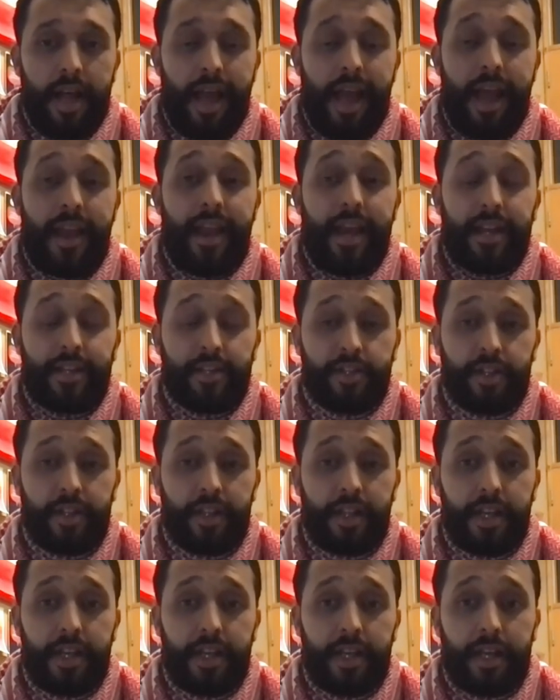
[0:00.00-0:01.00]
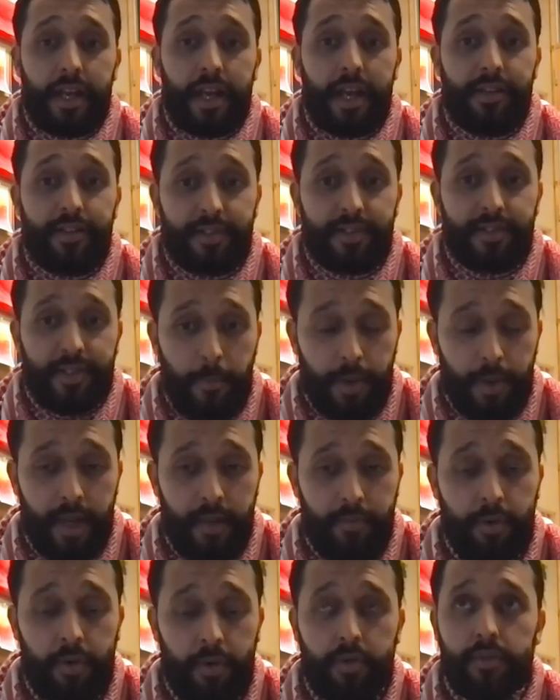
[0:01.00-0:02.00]
And actually, in some
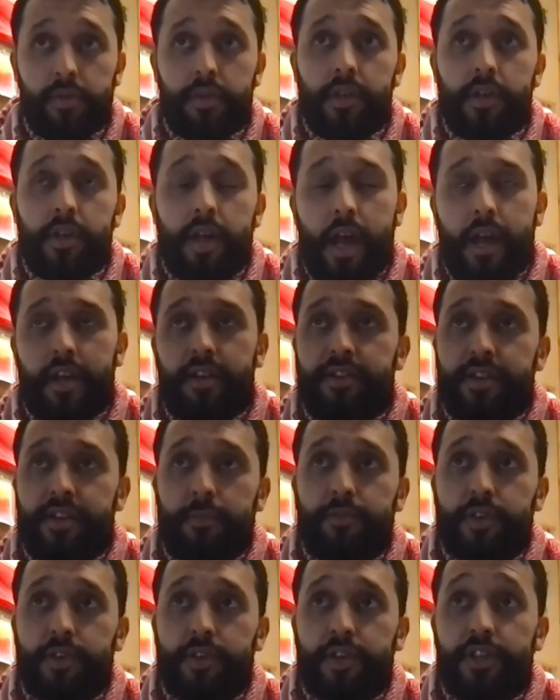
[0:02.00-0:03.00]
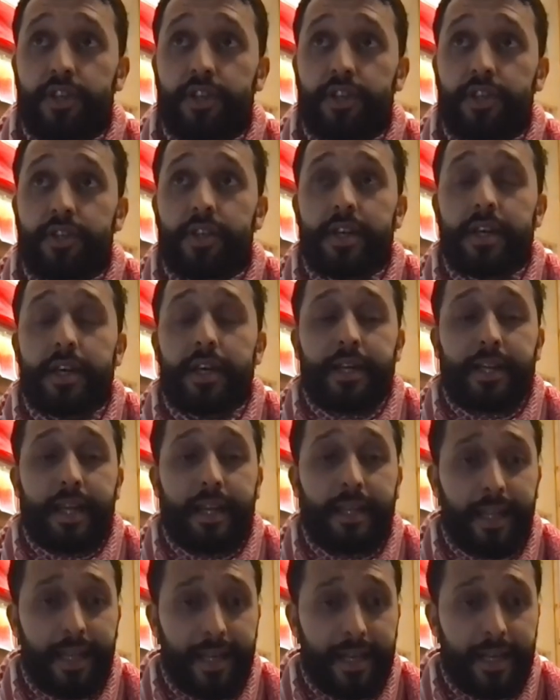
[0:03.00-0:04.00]
people and in some traditions,
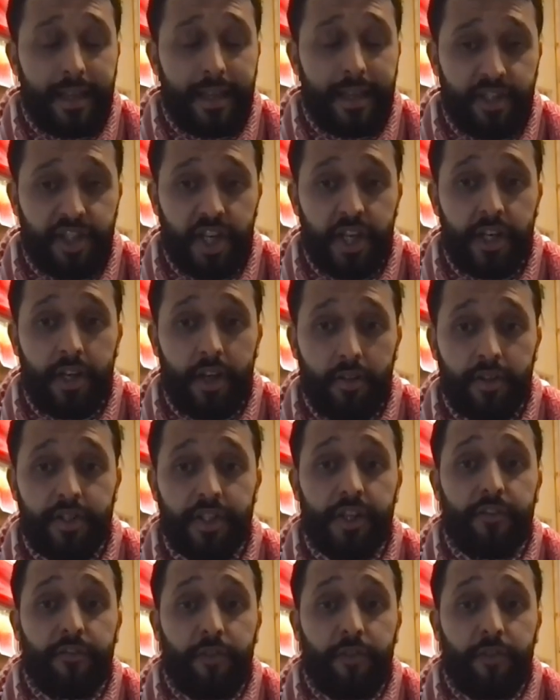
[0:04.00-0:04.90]
can link their genealogy